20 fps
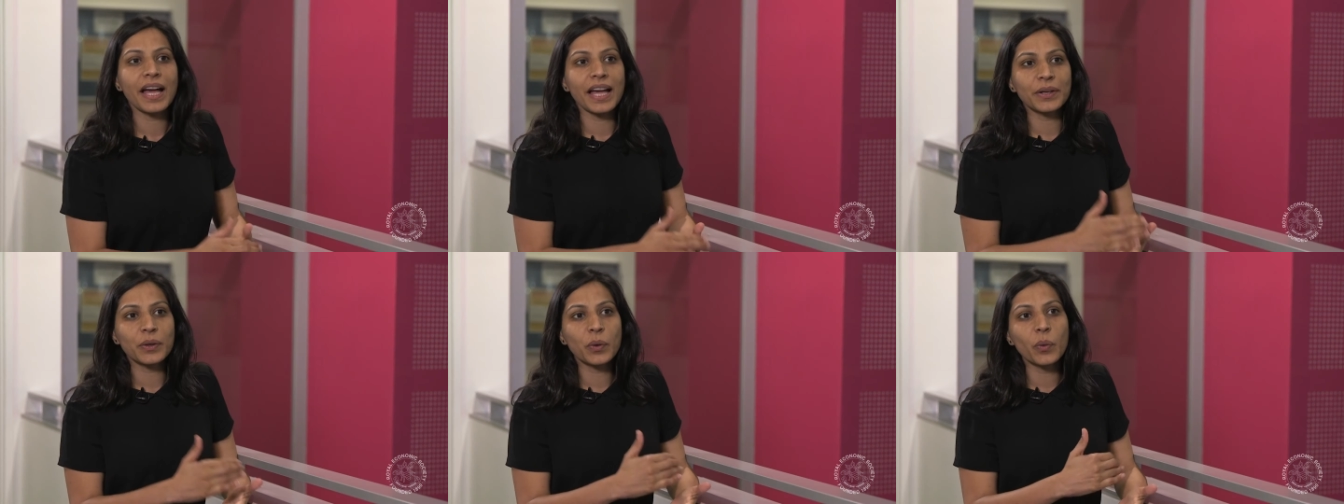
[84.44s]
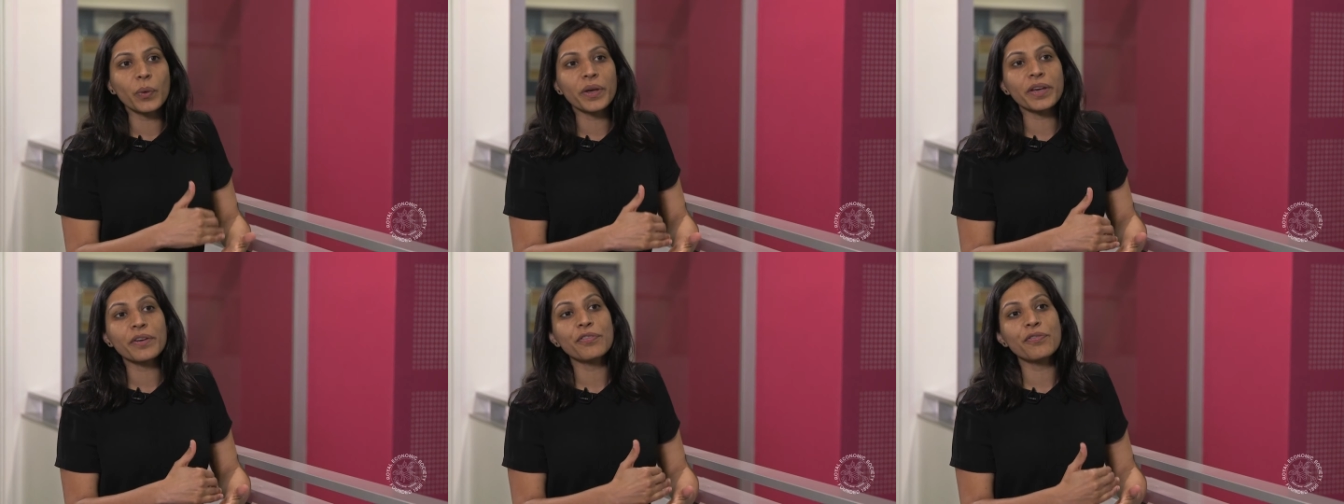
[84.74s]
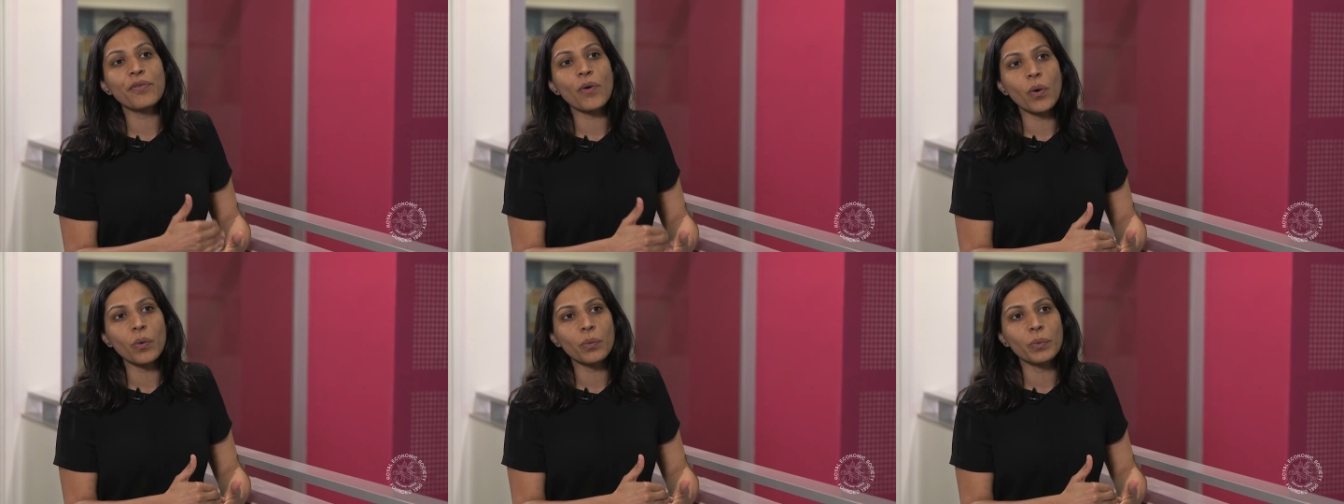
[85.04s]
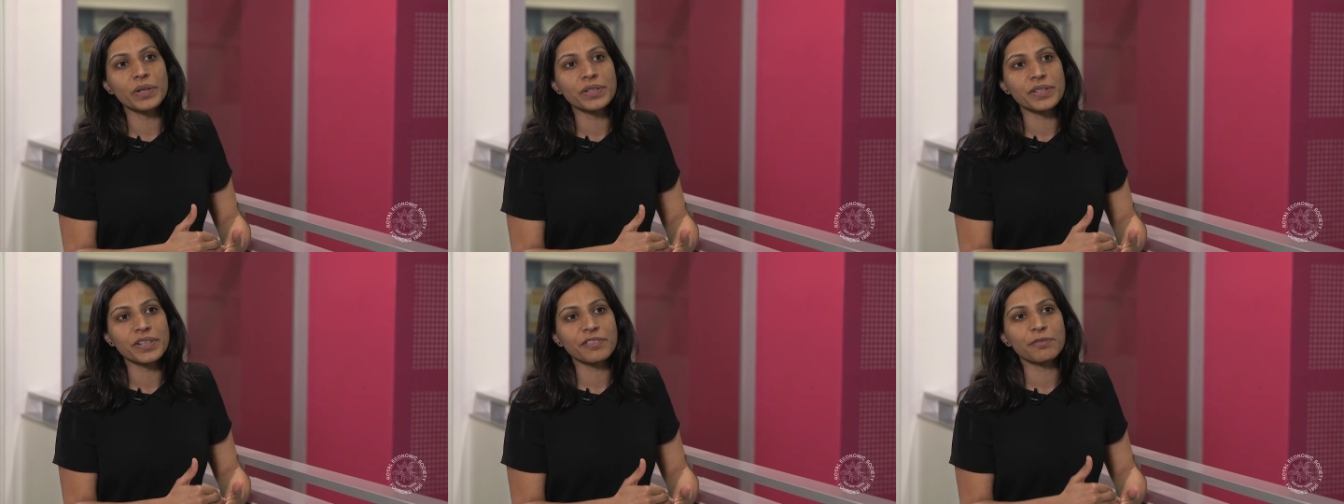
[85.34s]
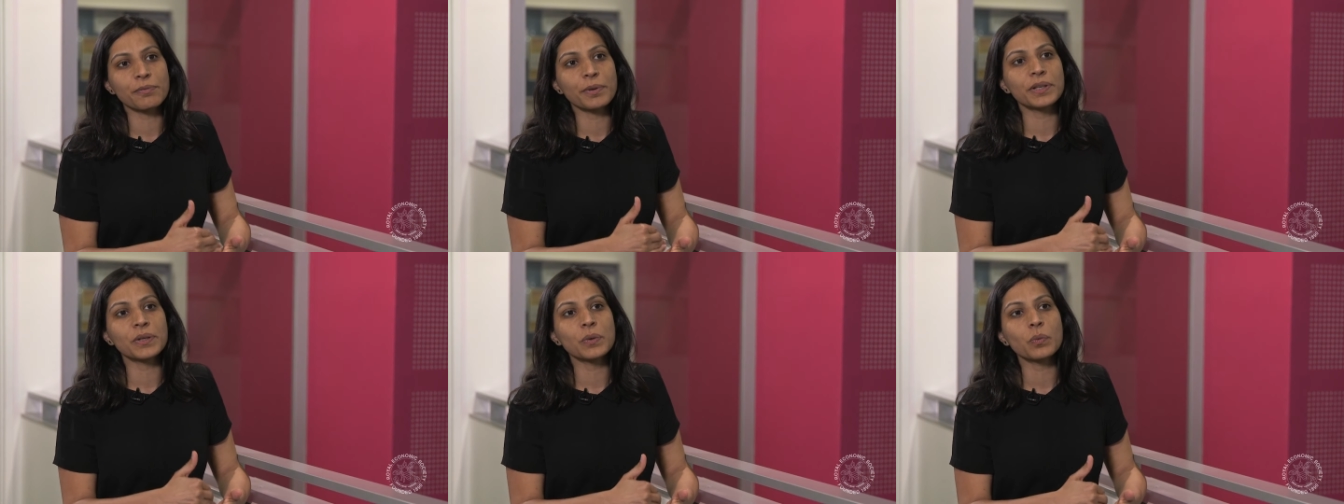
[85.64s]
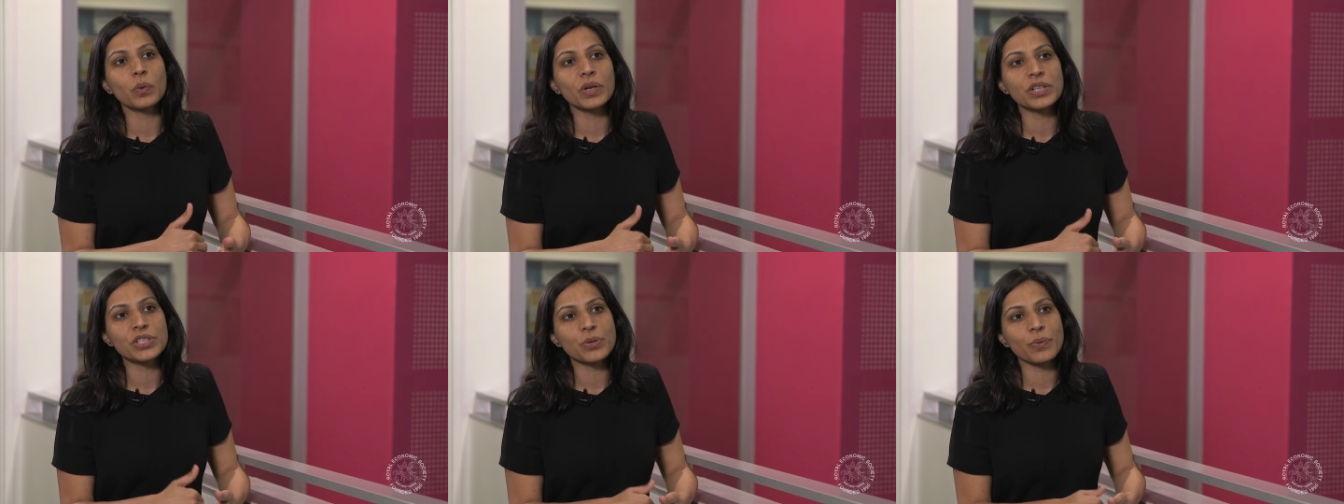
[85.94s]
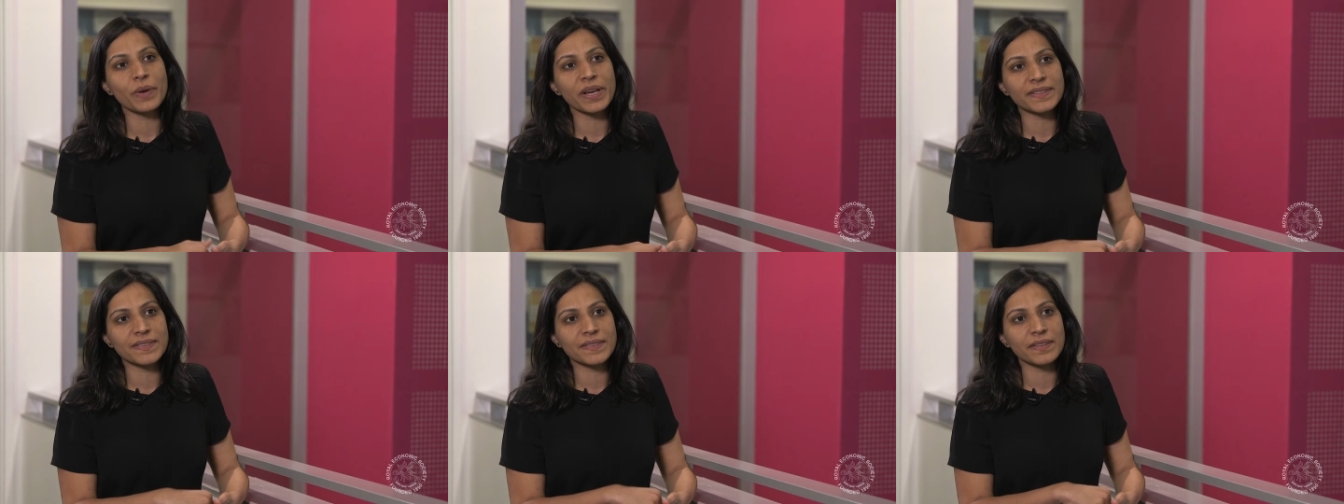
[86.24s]
And going forward, if Britain were to
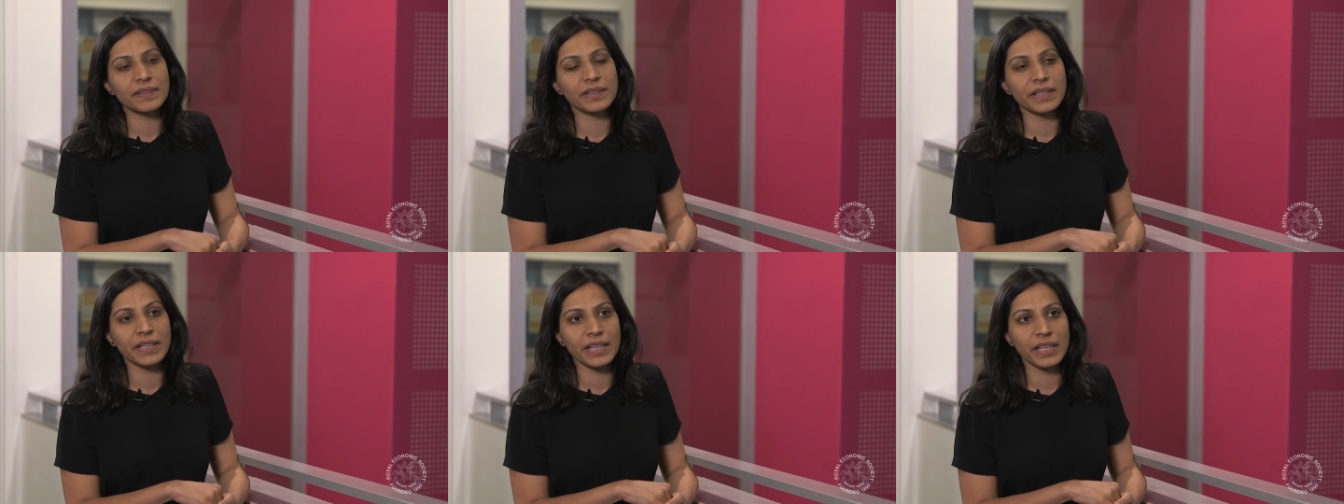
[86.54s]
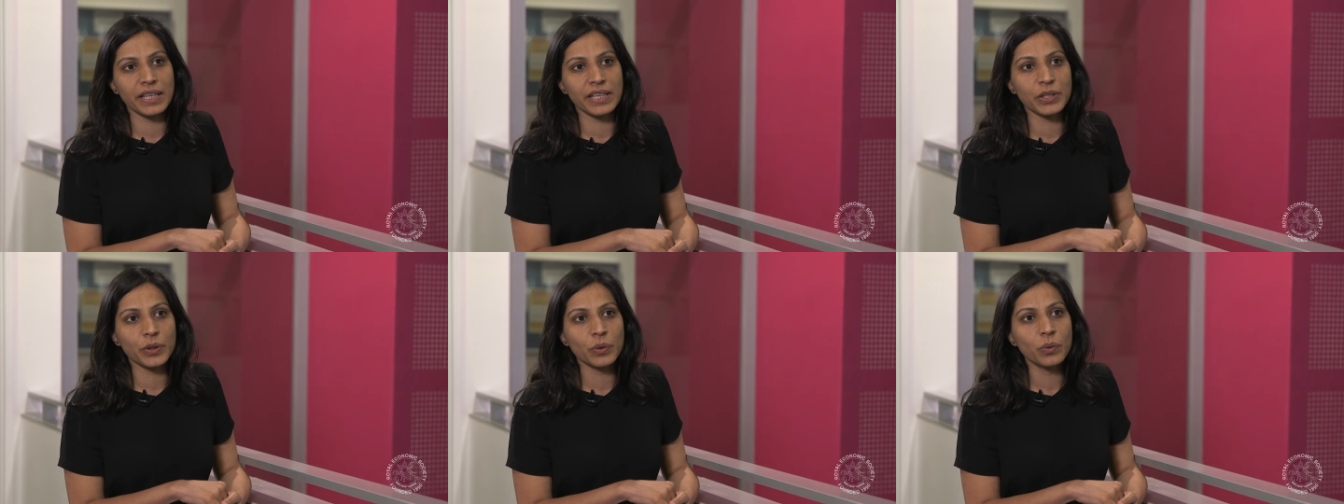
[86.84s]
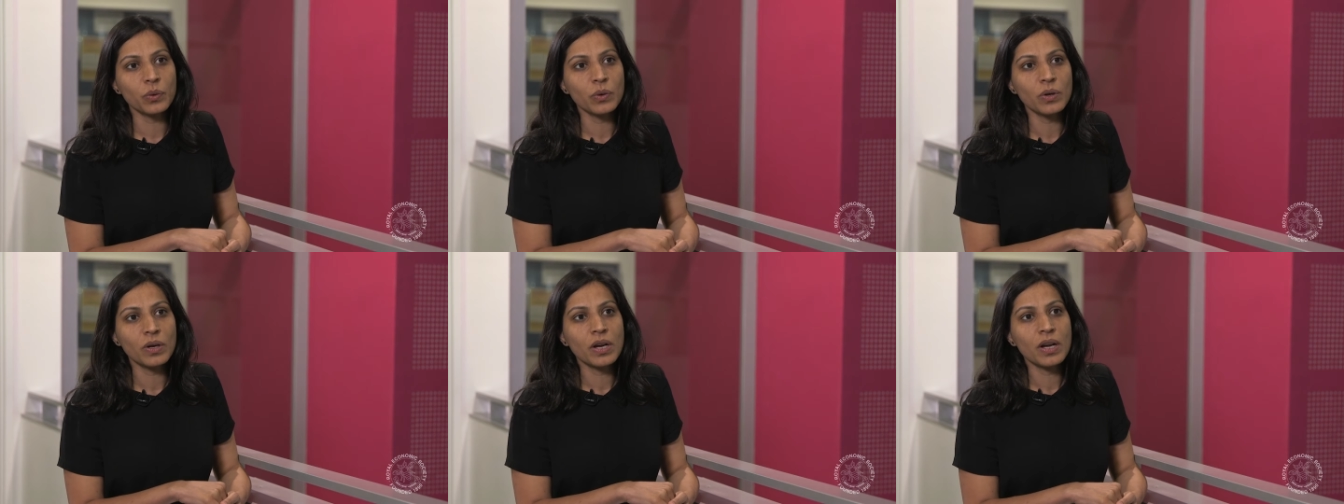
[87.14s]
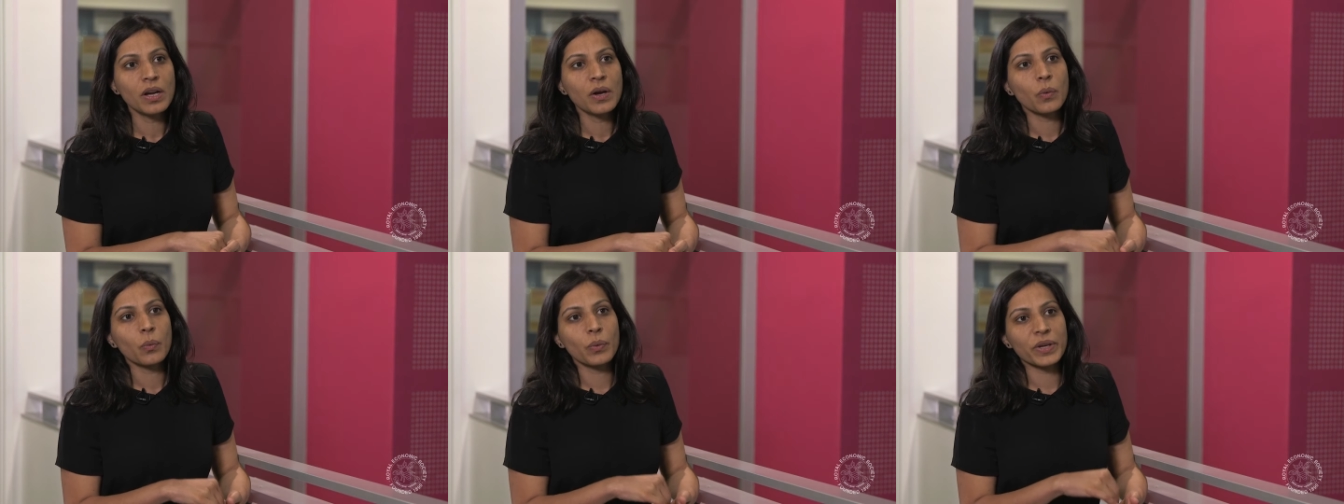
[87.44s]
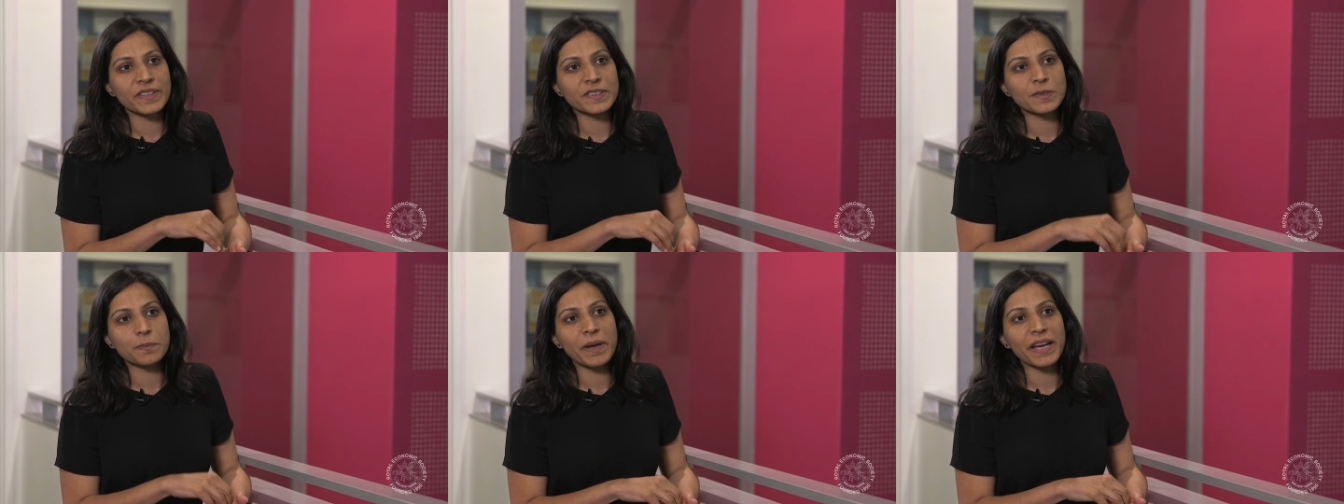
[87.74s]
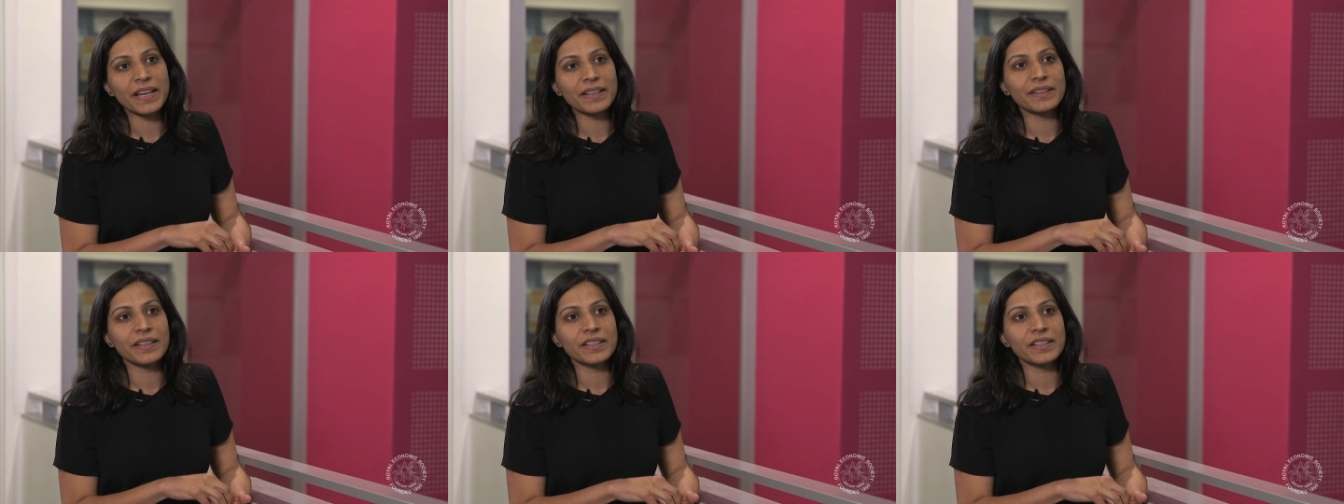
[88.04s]
exit the EU, we expect